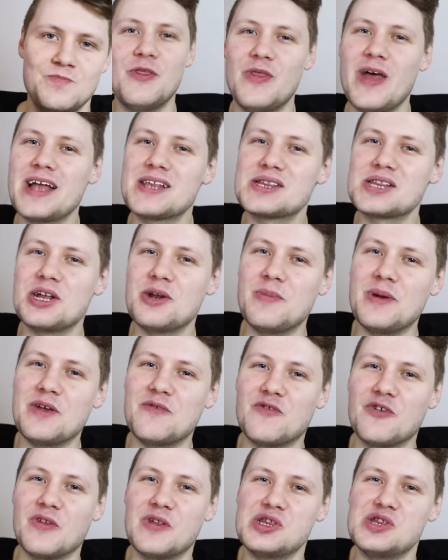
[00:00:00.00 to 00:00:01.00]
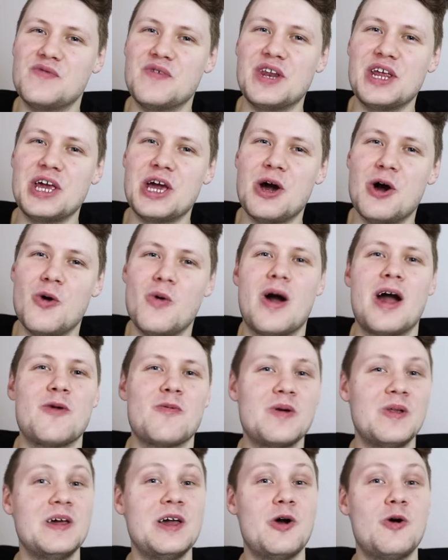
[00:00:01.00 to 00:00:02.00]
That's gonna be it for this video. I
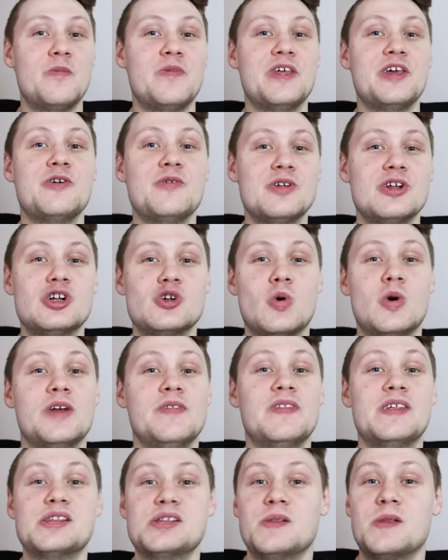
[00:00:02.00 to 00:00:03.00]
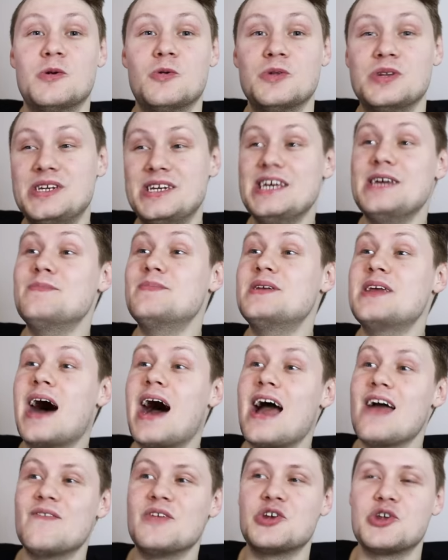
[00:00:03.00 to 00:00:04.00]
really hope that you enjoyed this little deep
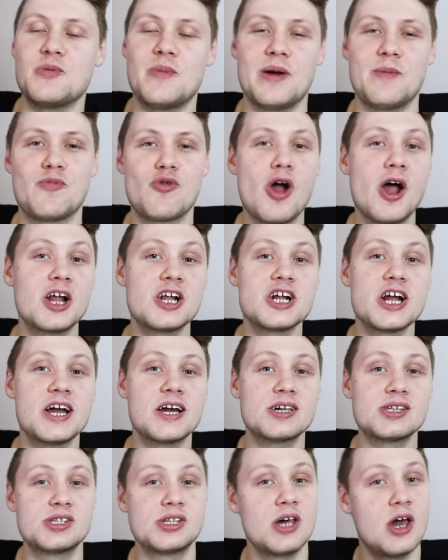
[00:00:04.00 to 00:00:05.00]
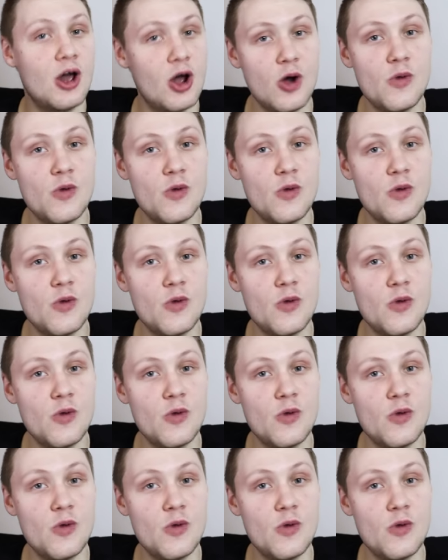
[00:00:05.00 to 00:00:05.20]
dive into my projects.